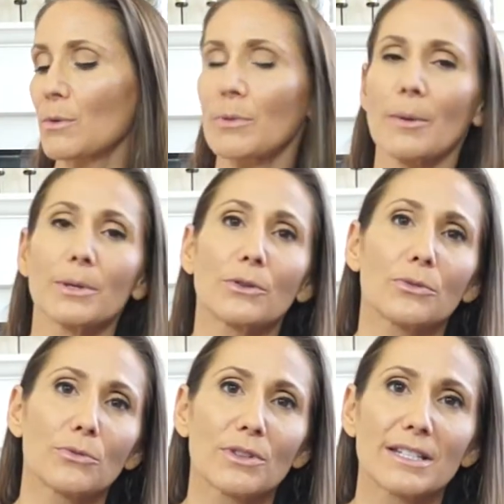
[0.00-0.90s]
will probably go
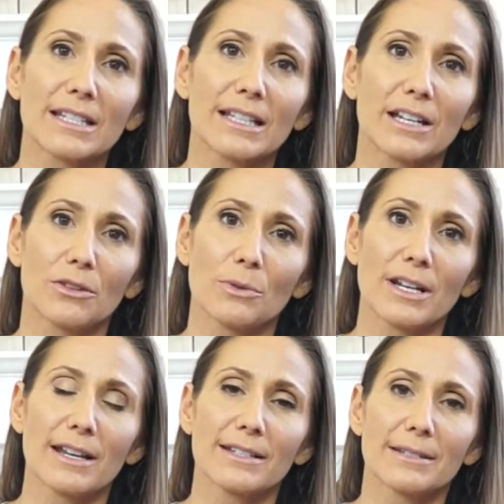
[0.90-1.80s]
through this in like 3
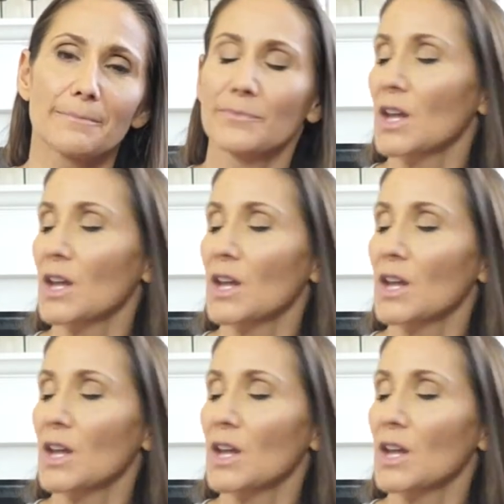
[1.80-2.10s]
days.